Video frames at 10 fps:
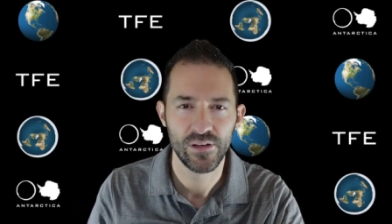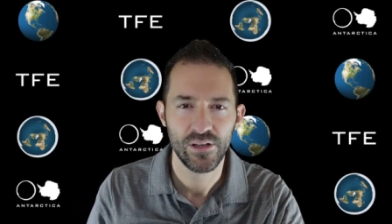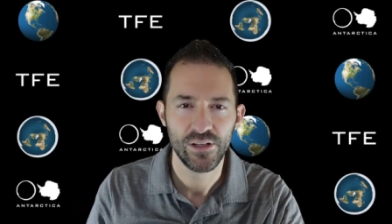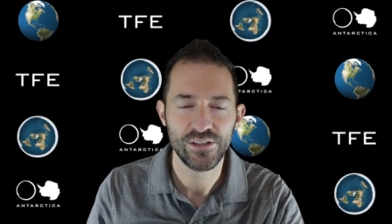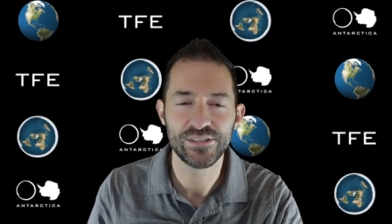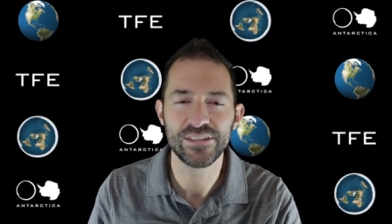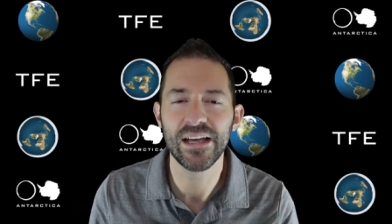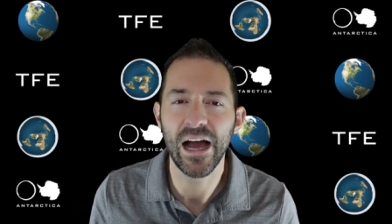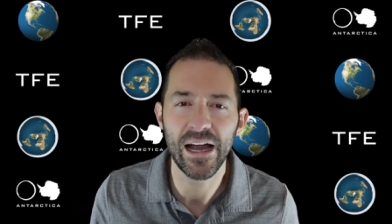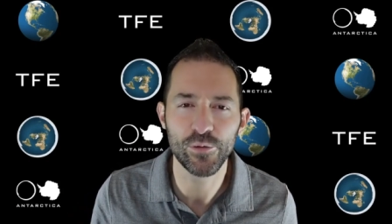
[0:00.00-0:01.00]
You see,
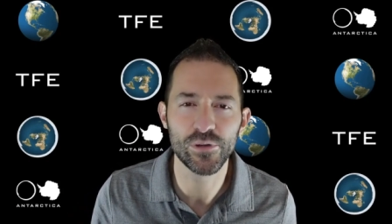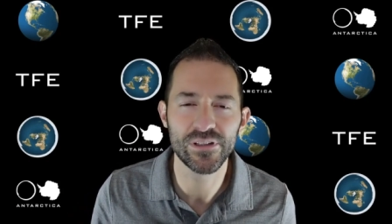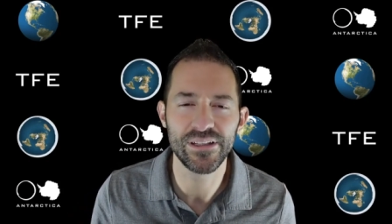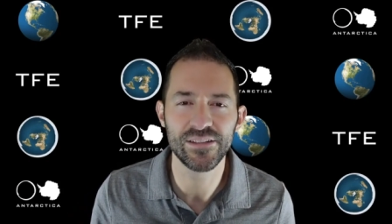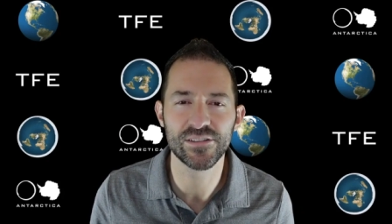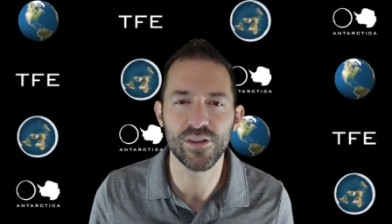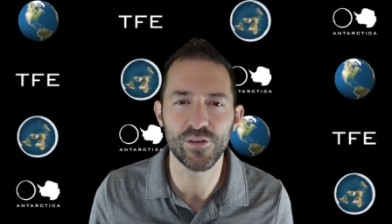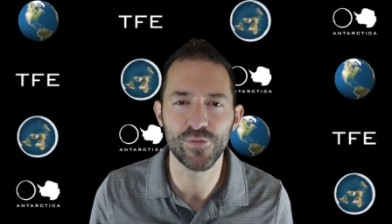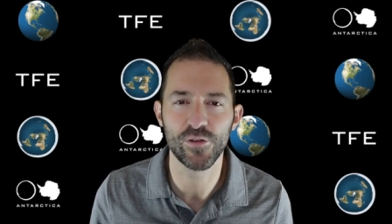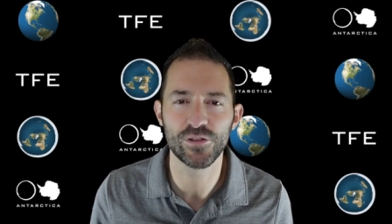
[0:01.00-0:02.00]
I released the
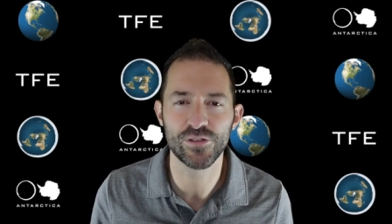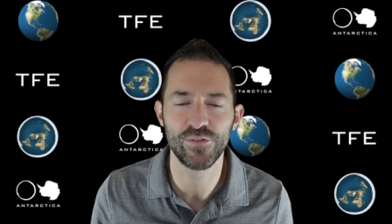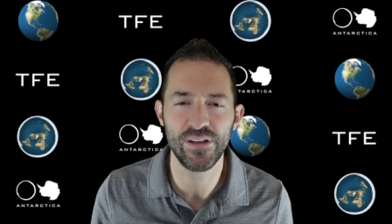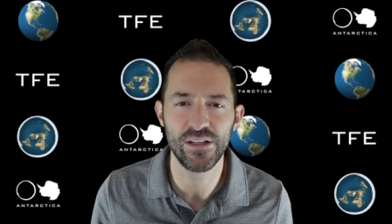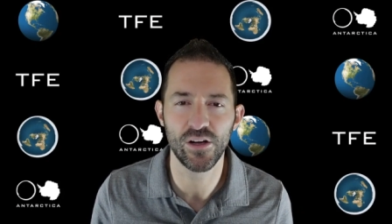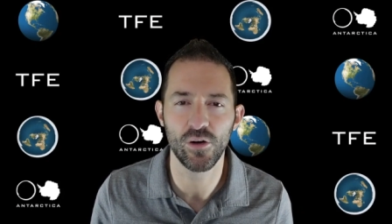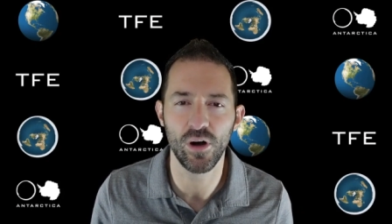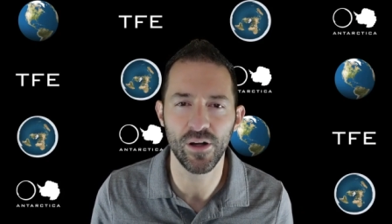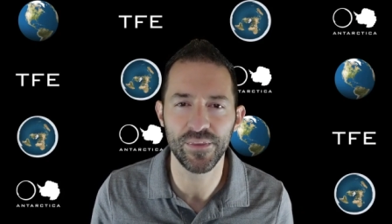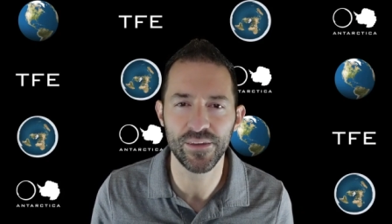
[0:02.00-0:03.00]
first video
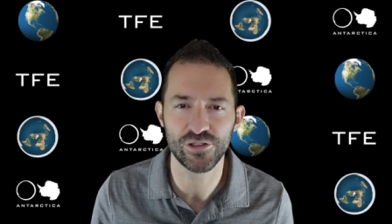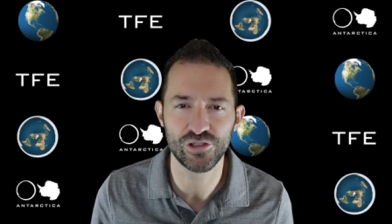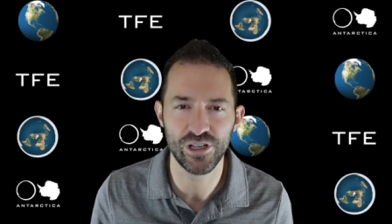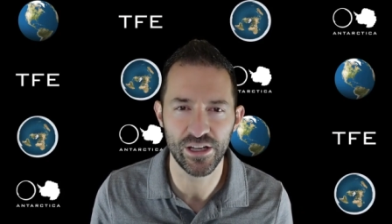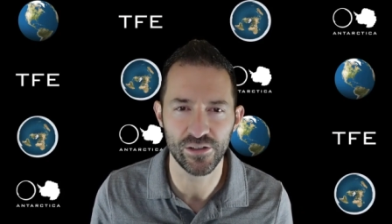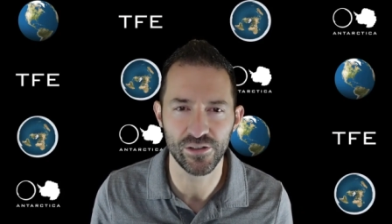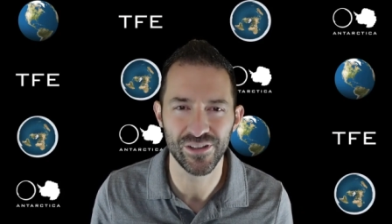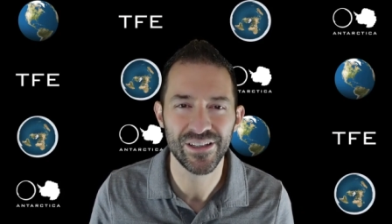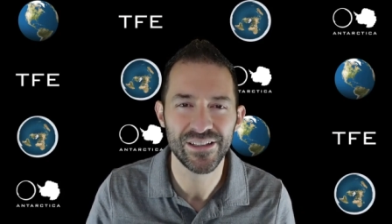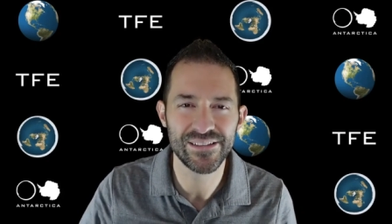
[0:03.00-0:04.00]
on this
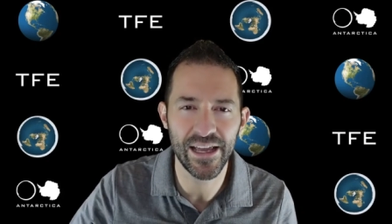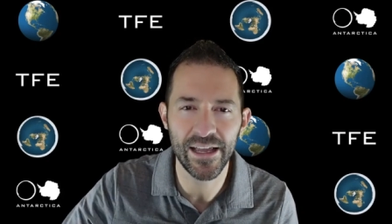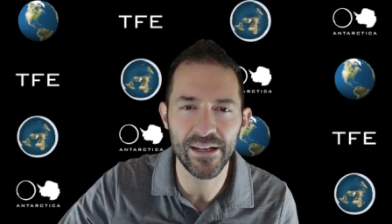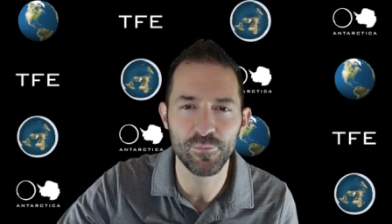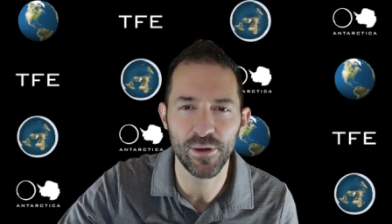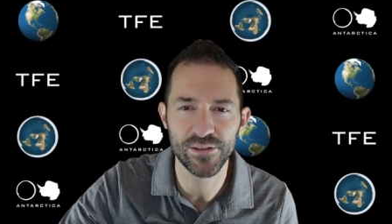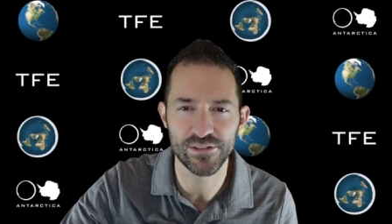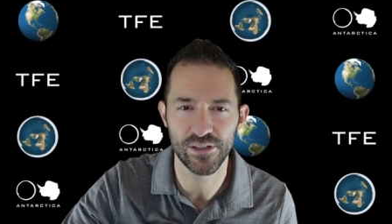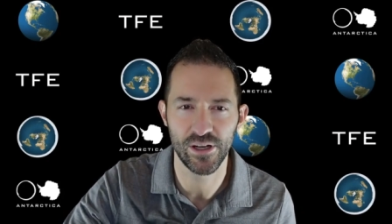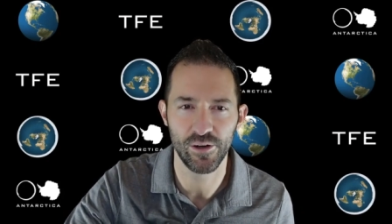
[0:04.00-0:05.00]
channel 10 months
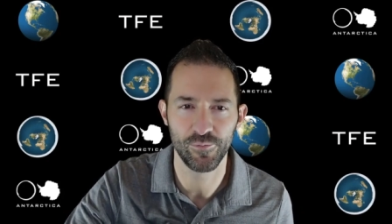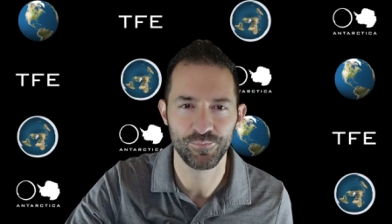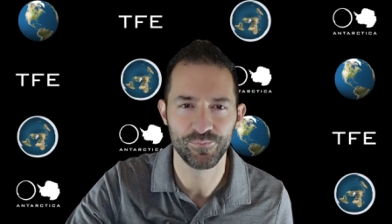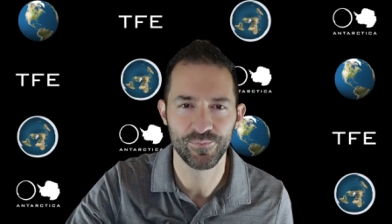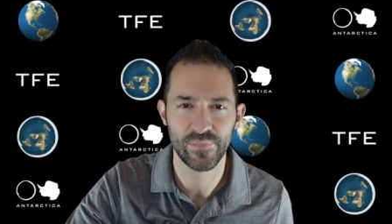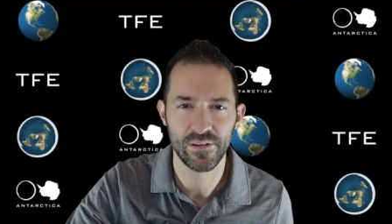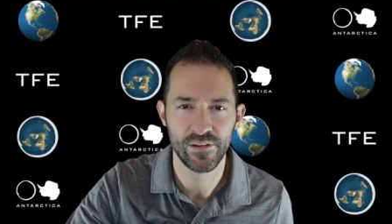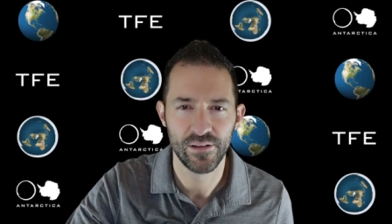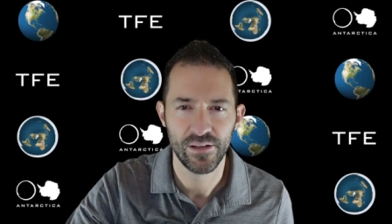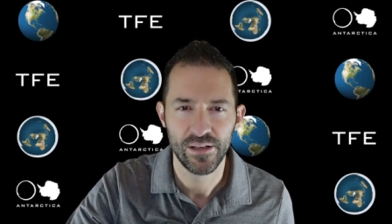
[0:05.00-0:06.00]
ago.
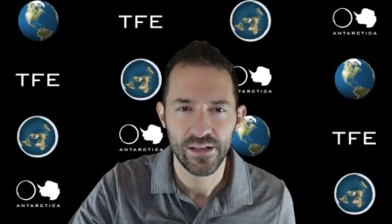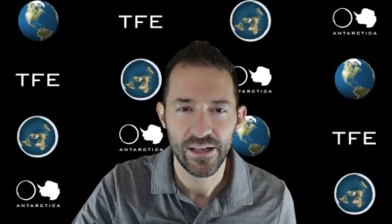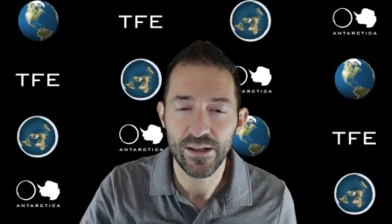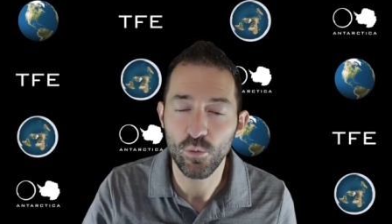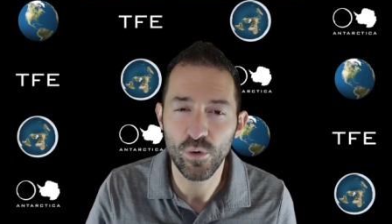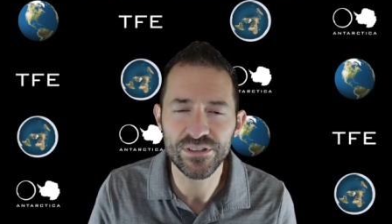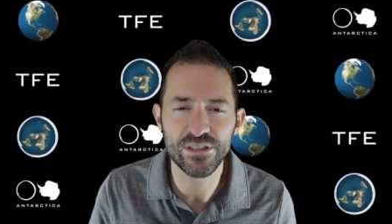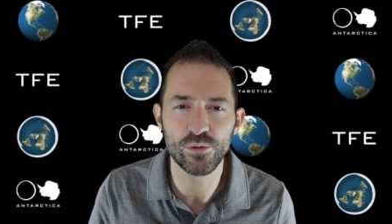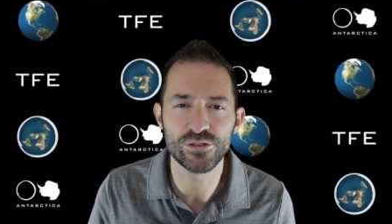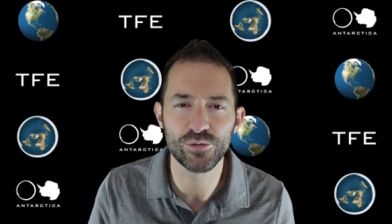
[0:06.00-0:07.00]
And once
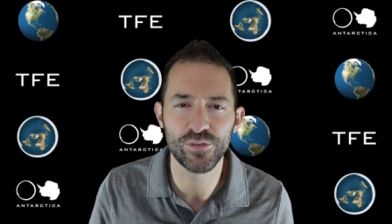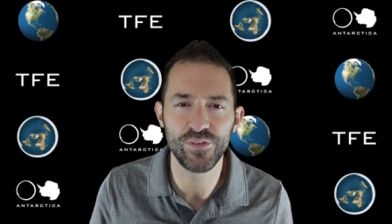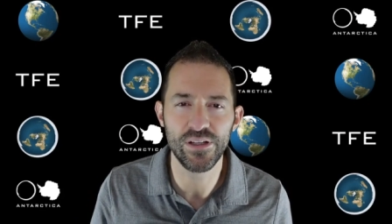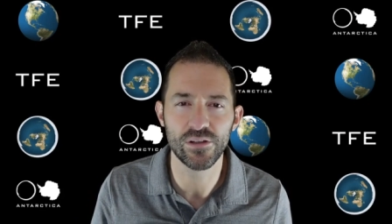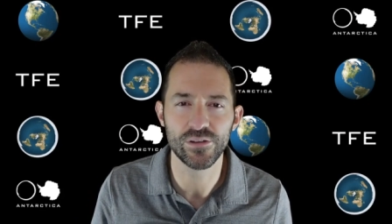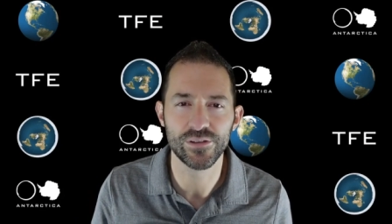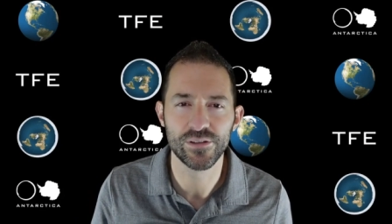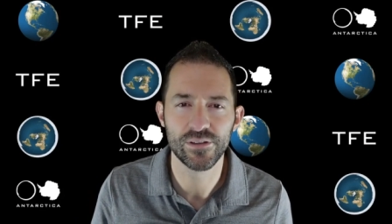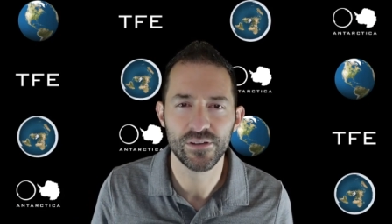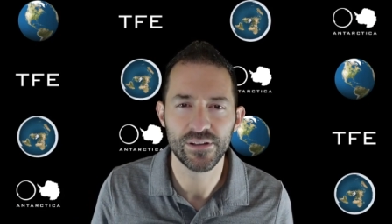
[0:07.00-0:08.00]
it was revealed
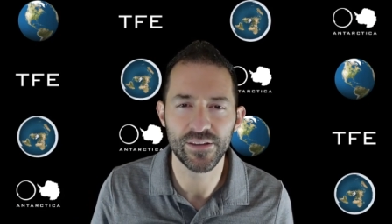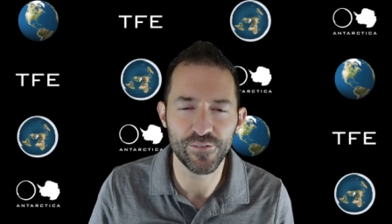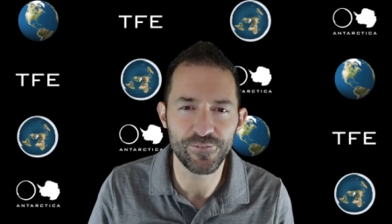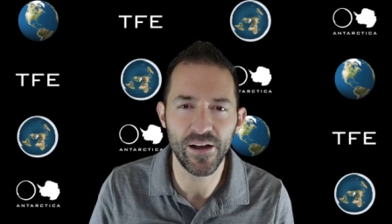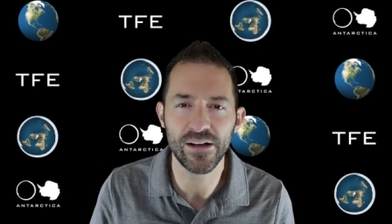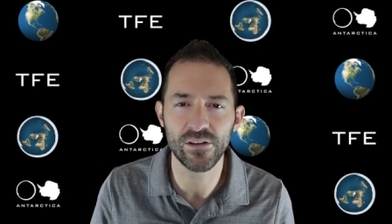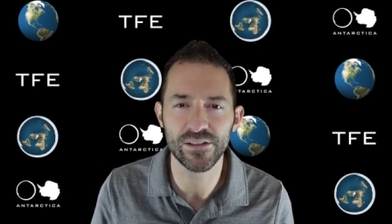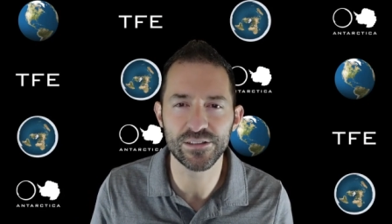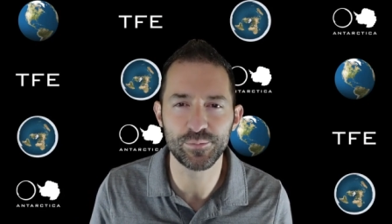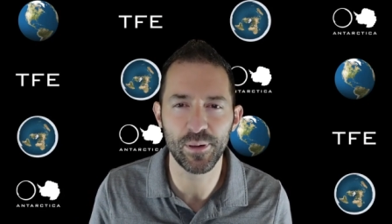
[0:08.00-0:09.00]
that the final
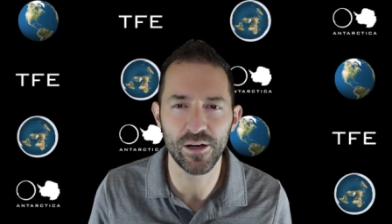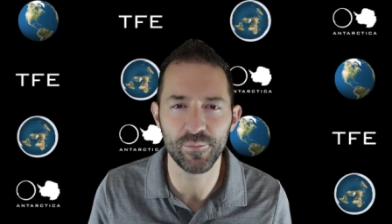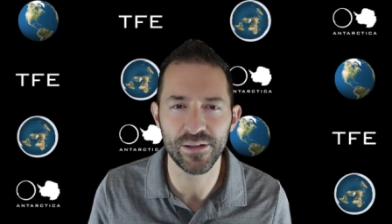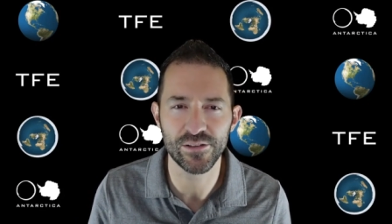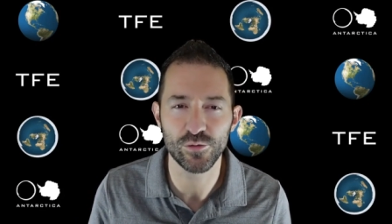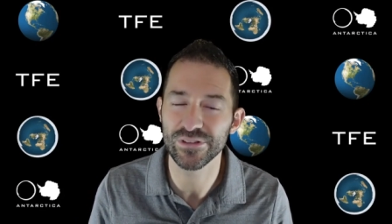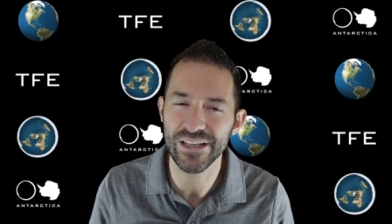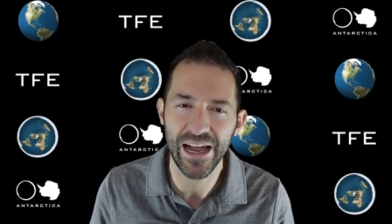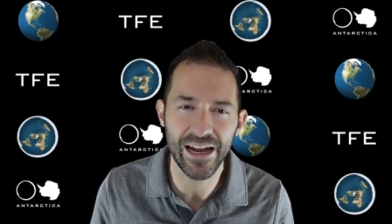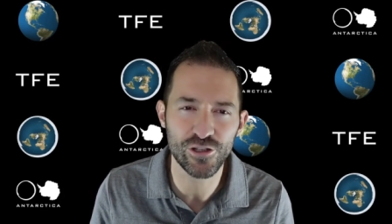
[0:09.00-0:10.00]
experiment was
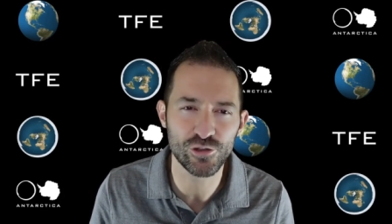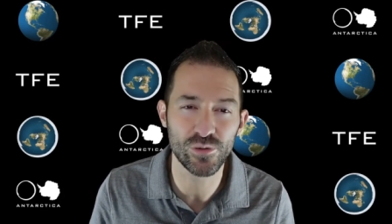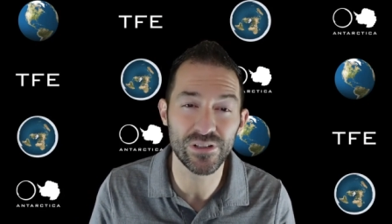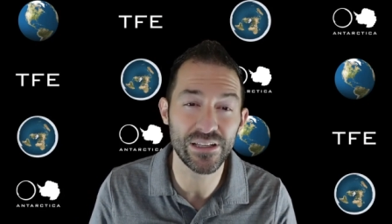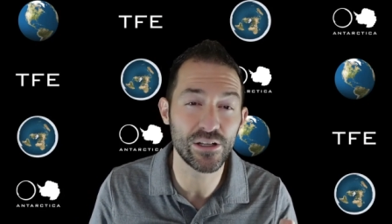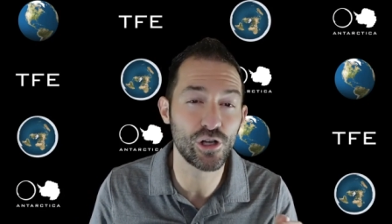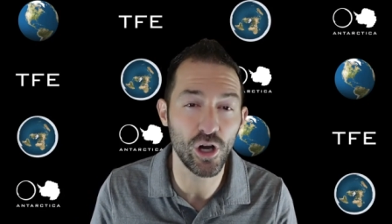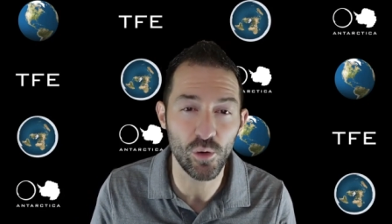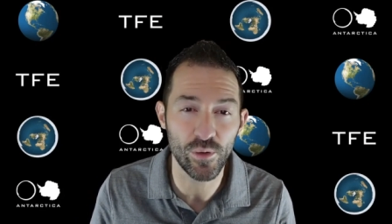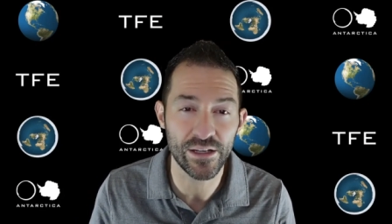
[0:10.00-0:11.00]
actually
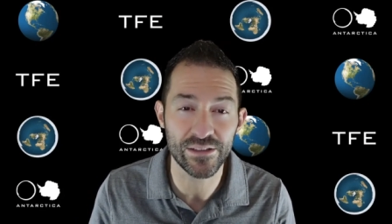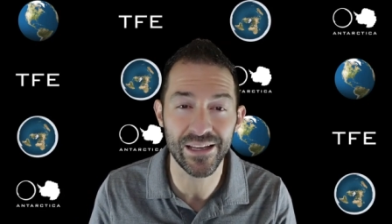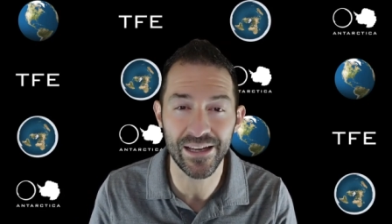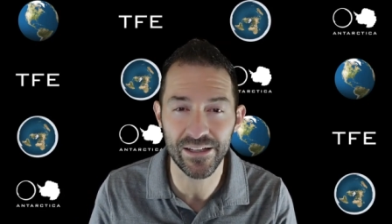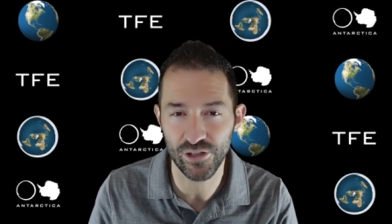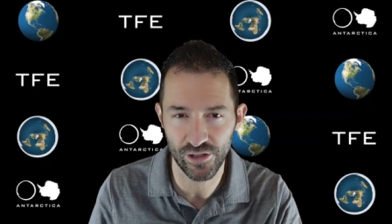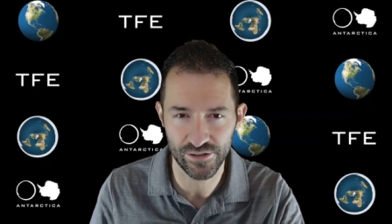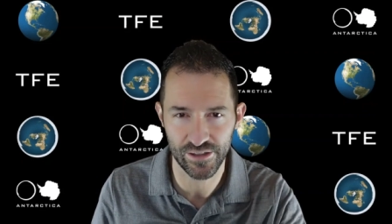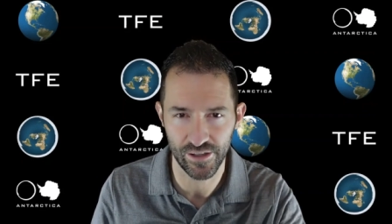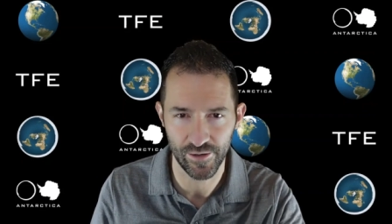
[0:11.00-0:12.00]
going to
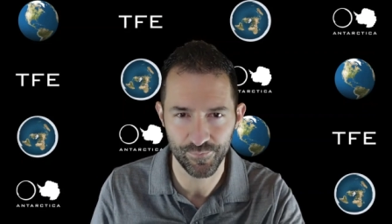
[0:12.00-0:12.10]
Antarctica